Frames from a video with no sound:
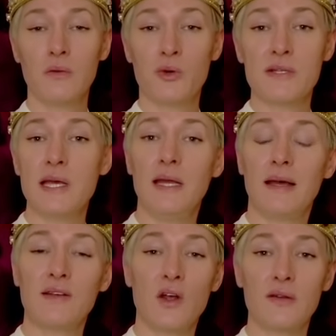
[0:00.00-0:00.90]

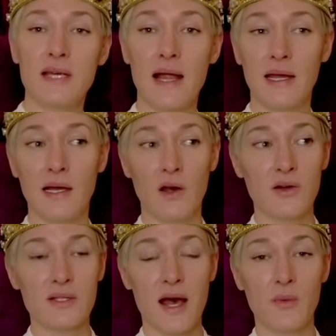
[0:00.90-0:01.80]
proceedings on telly
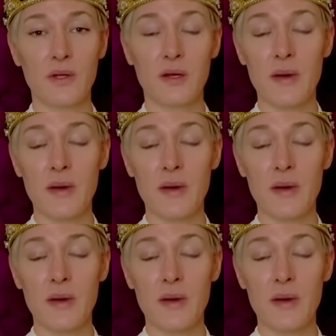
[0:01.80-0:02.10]
alongside with Her